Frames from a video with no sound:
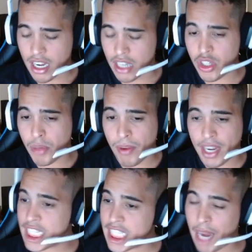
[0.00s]
Triple
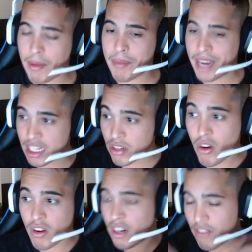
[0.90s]
H, Shane McMahon. They're
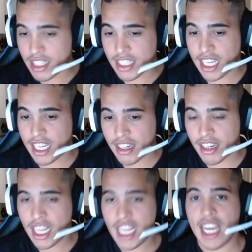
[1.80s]
all going to run together.
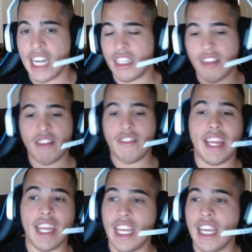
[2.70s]
And the
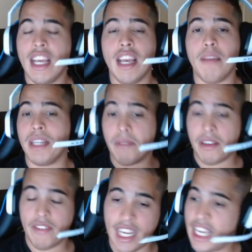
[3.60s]
WWE,
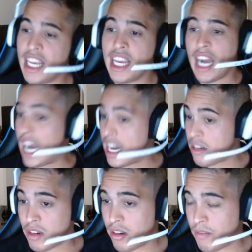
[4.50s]
VWE, I
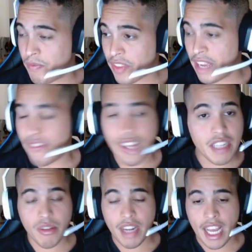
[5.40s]
don't know. If they
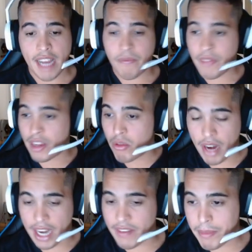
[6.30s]
do that,
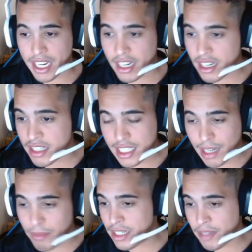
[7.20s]
great. If they make another
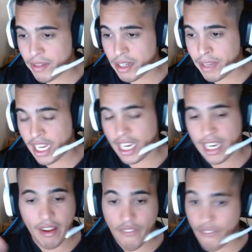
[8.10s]
separate WWE,
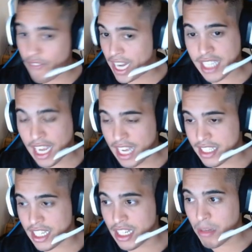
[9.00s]

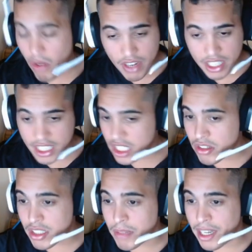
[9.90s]
fantastic. The more wrestling shows,
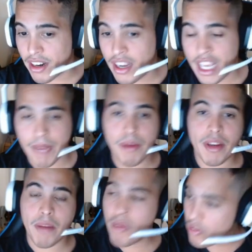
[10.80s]
the better. If people
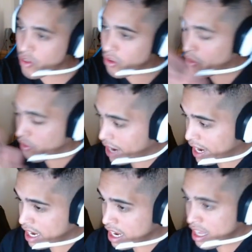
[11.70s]
can move
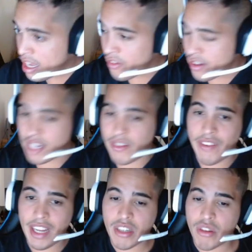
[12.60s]
away from the
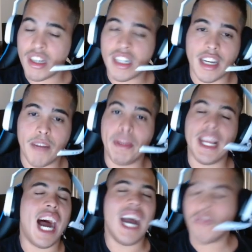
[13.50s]
WWE to go to other company,
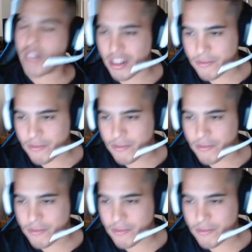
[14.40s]
I don't know.